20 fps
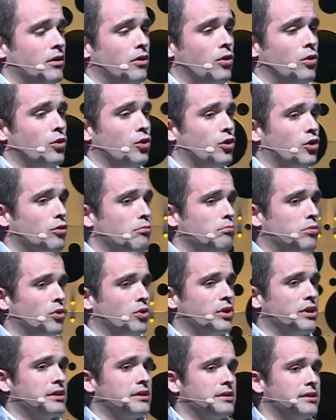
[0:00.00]
all
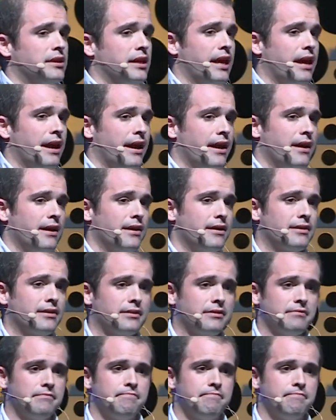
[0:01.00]
components are